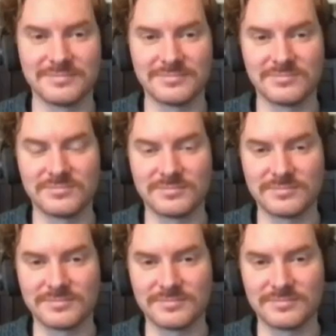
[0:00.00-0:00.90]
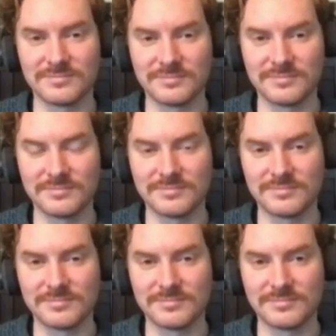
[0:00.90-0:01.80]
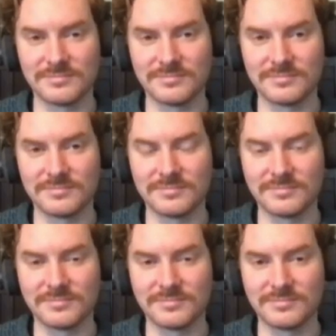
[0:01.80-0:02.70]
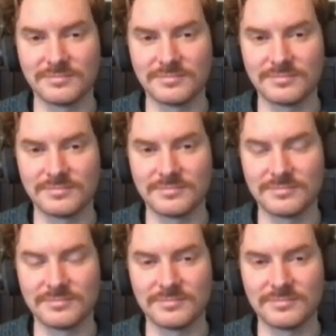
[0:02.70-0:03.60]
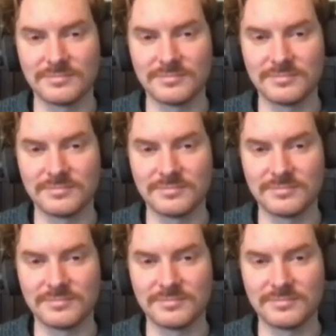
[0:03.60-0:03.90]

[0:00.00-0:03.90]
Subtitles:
(not speaking)